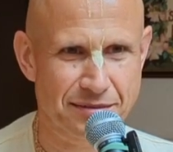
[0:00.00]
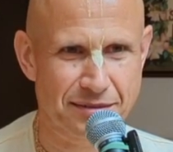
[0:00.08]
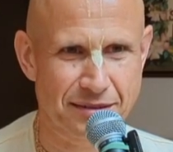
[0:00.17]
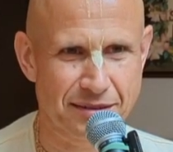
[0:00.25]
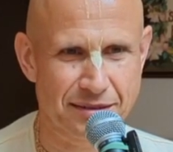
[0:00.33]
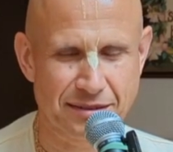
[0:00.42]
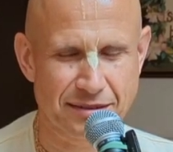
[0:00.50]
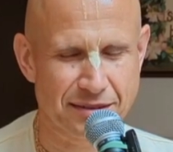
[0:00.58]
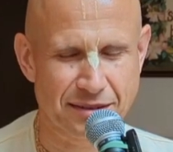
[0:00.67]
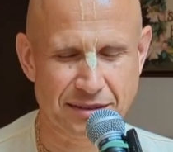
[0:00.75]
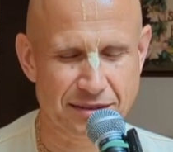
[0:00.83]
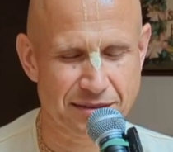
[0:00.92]
and
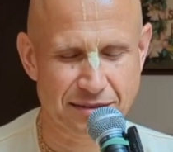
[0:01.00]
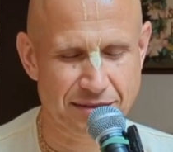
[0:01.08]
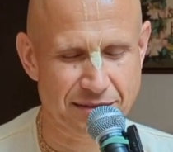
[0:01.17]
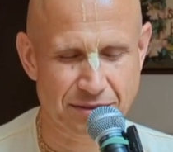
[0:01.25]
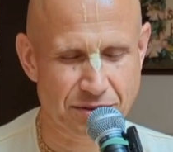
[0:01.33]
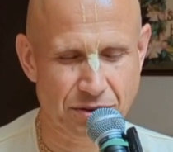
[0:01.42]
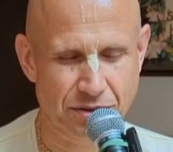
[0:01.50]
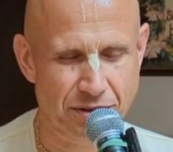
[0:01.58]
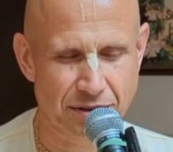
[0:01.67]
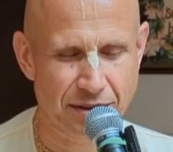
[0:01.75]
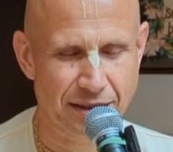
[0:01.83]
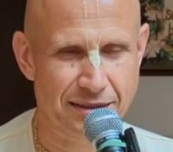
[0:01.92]
they
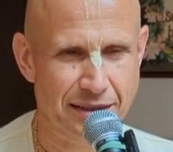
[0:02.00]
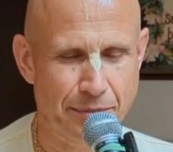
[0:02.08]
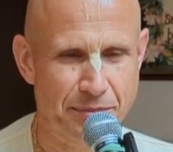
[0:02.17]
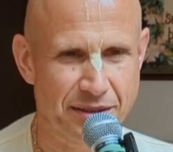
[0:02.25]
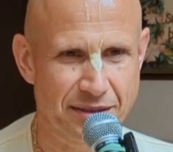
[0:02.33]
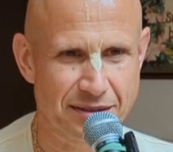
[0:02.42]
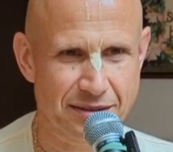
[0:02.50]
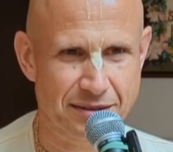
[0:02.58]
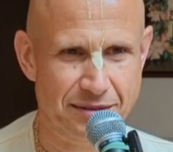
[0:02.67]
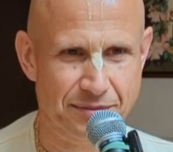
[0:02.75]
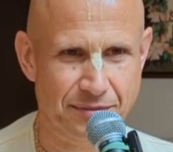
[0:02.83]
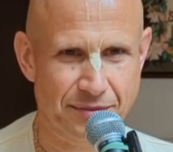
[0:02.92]
couldn't accept this.